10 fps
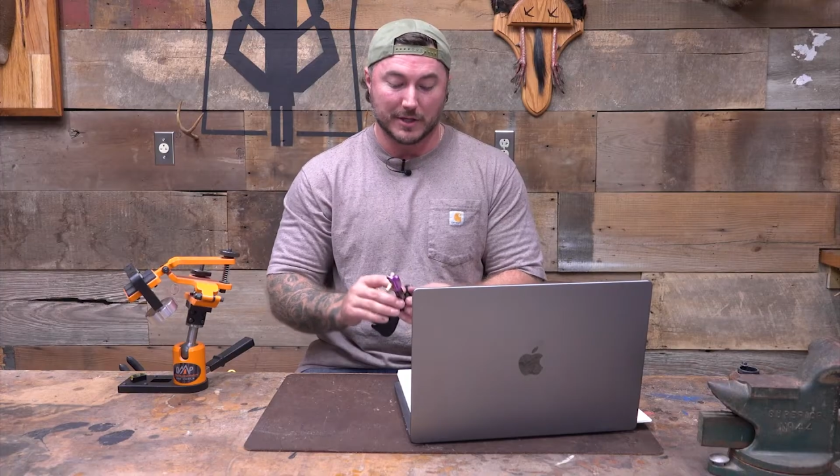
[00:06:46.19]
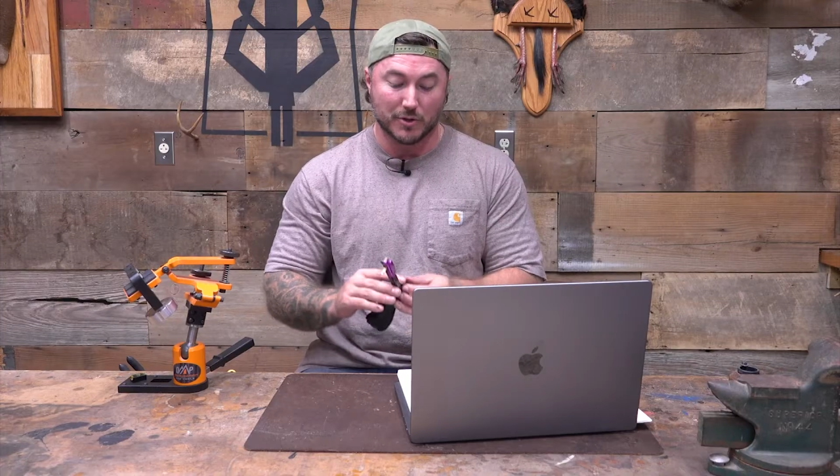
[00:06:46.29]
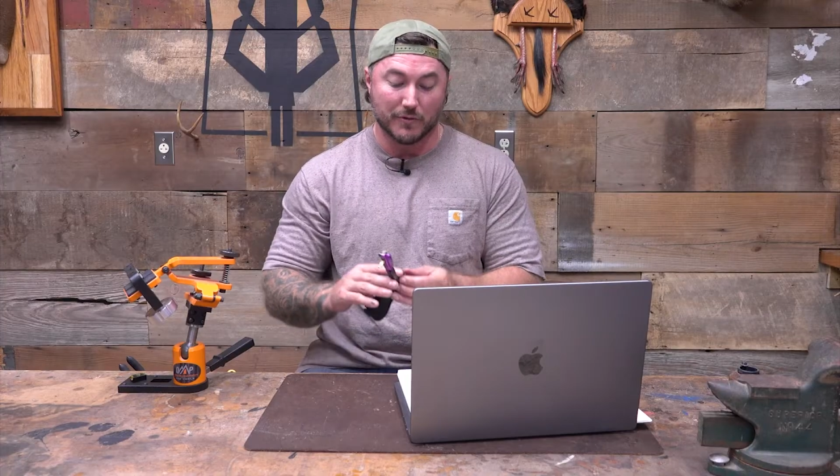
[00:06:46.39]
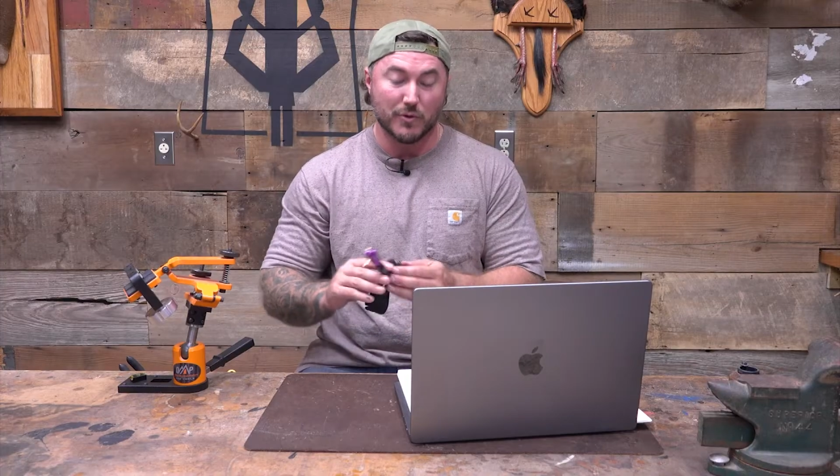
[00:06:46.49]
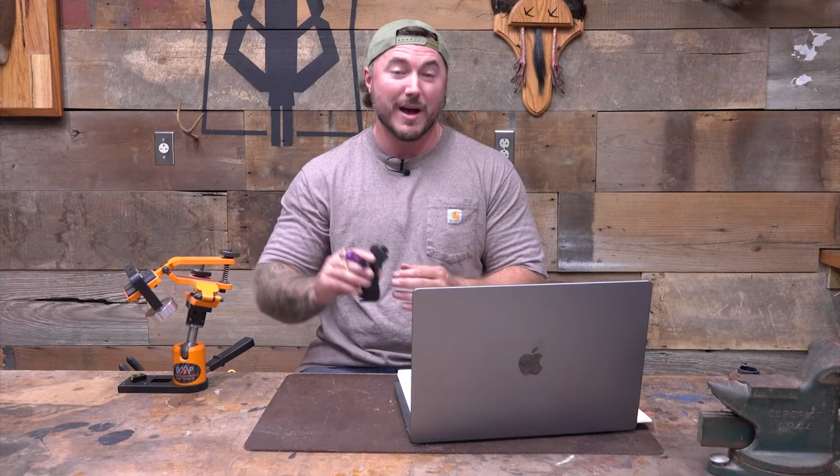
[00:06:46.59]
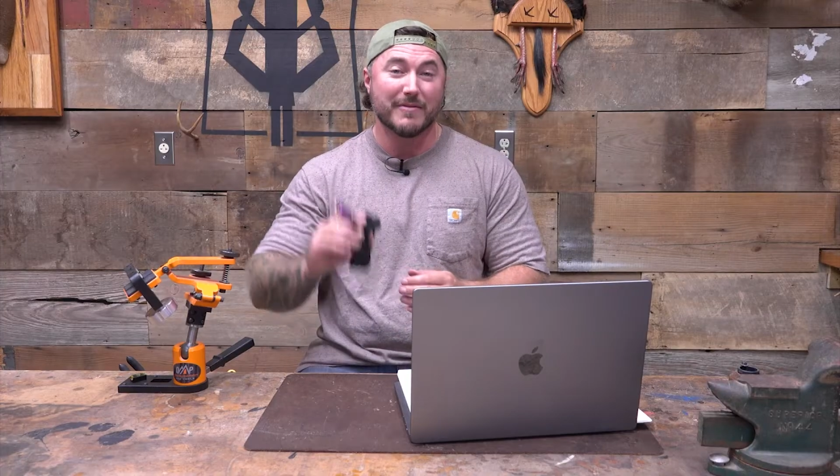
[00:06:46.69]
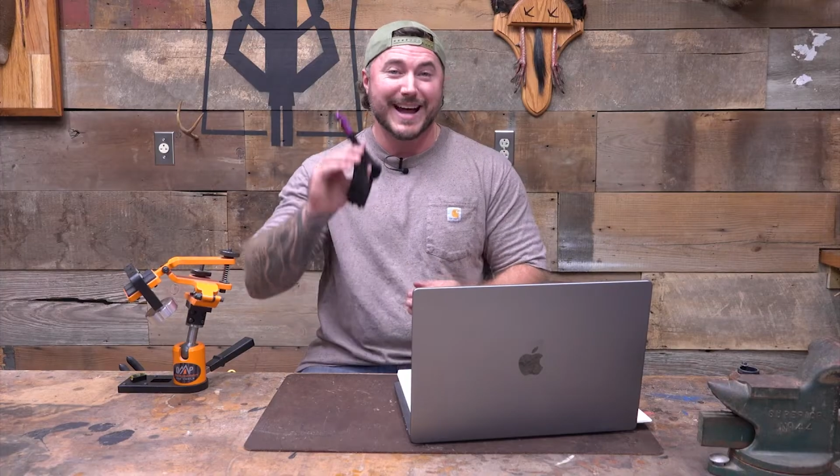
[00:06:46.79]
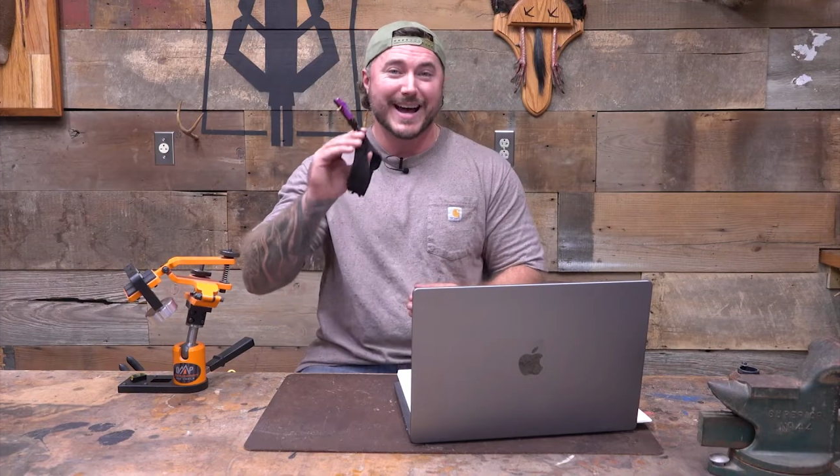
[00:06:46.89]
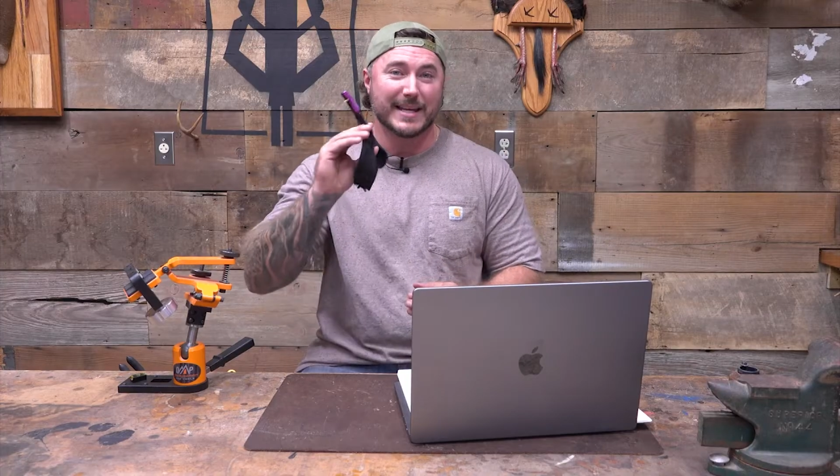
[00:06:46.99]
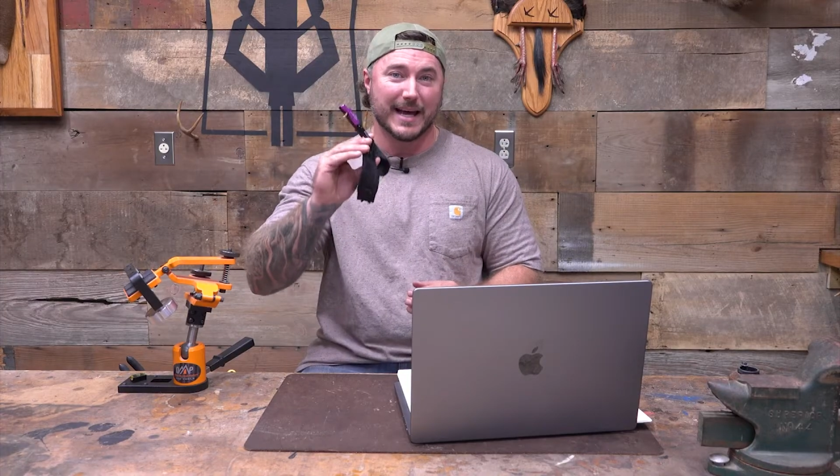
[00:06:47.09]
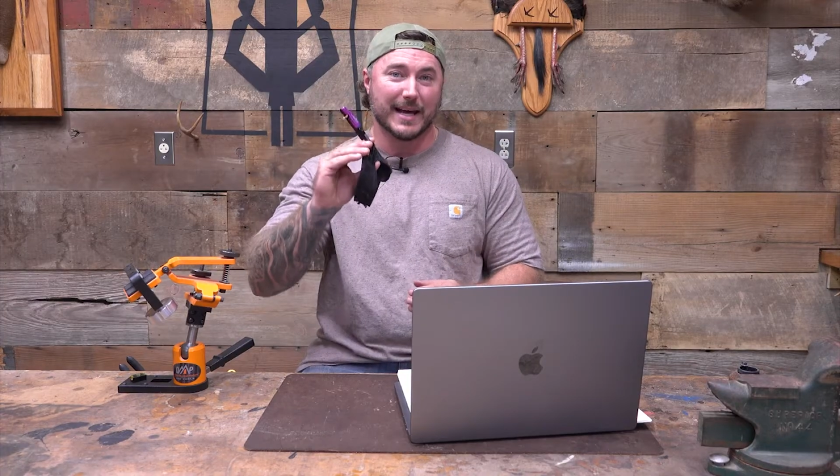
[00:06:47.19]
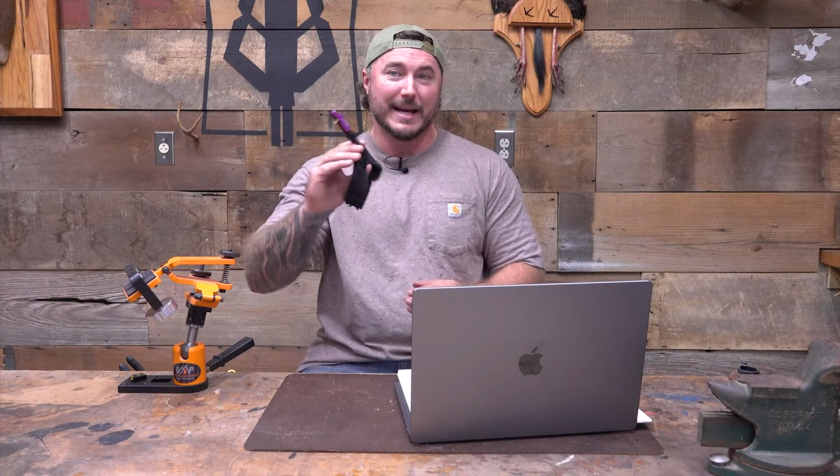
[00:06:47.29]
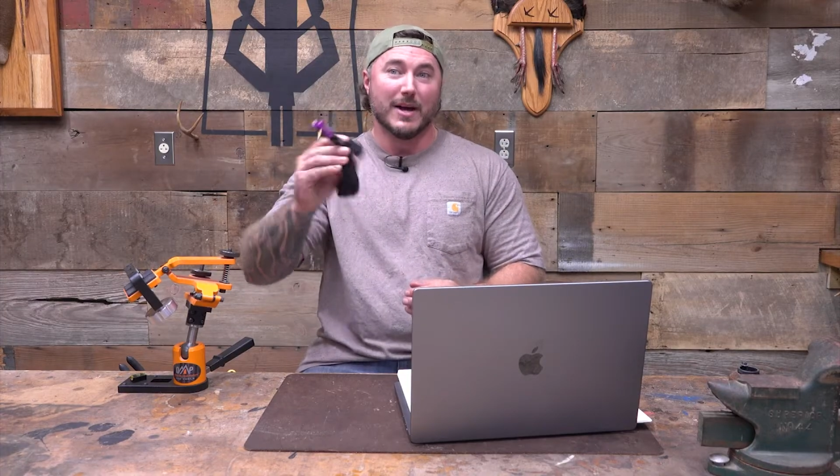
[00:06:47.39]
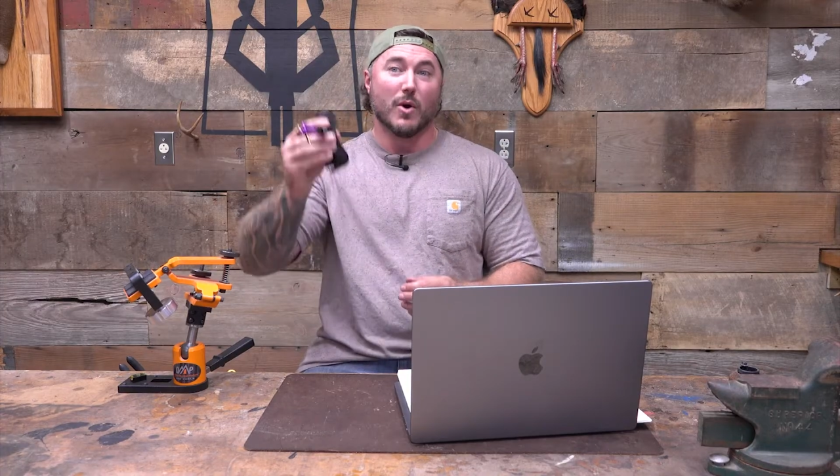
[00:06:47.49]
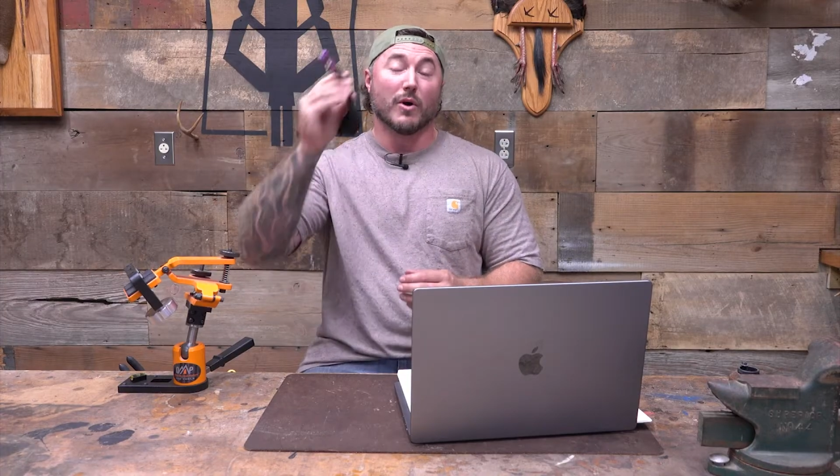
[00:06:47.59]
So if you have not yet,
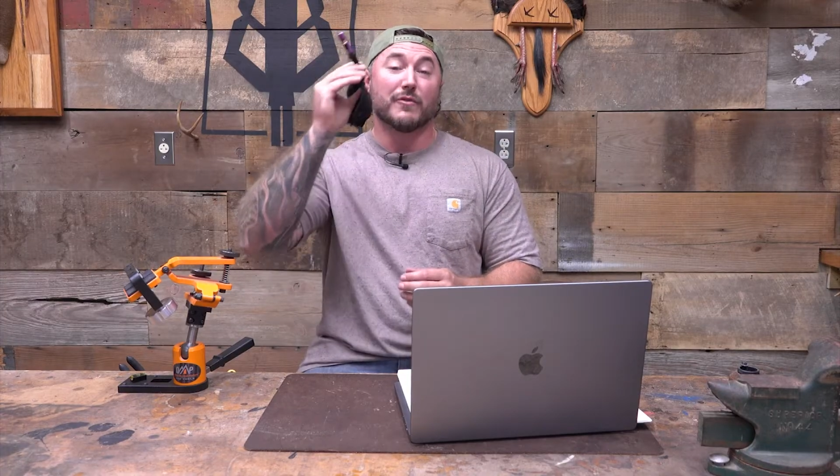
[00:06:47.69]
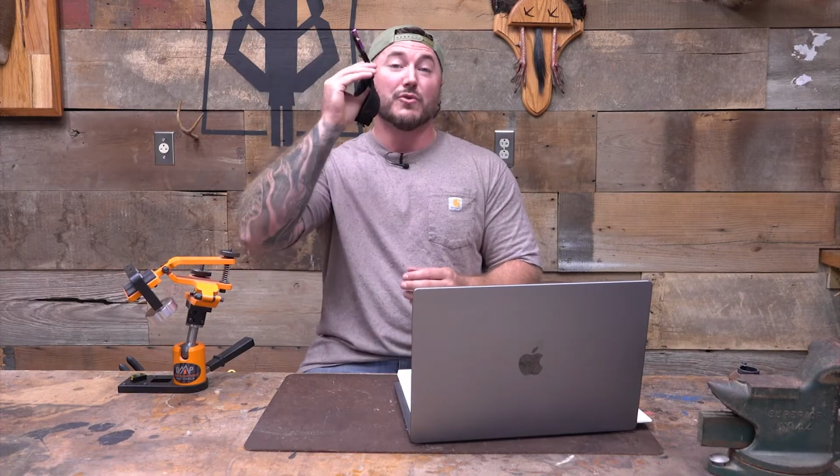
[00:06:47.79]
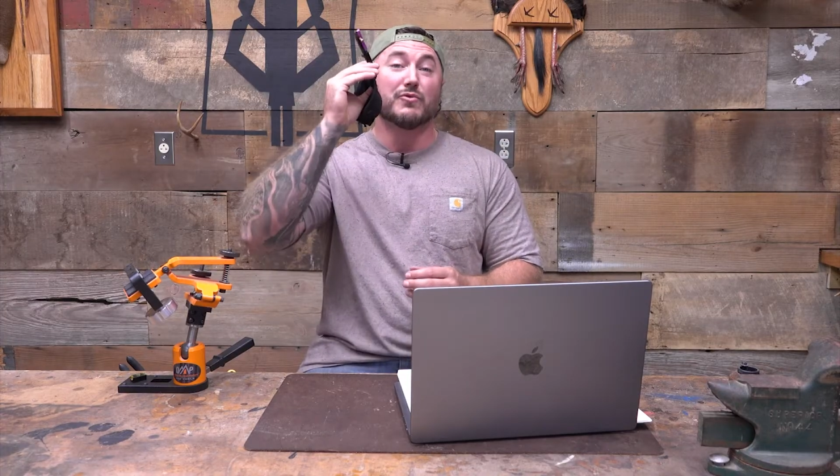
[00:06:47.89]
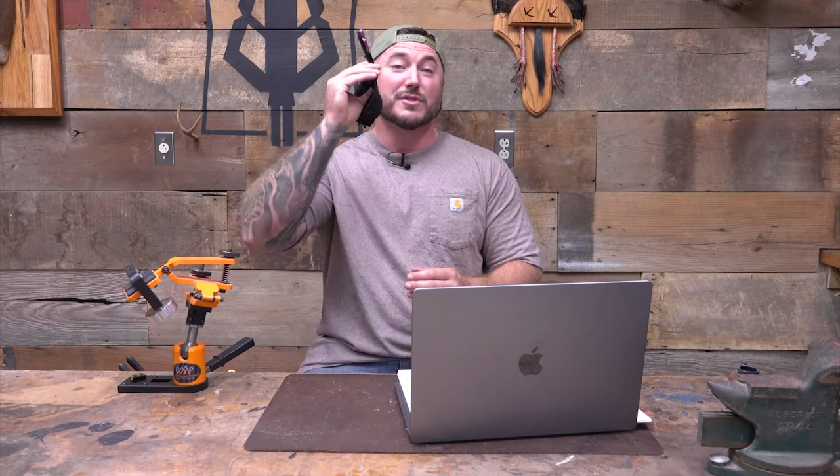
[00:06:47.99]
or if you've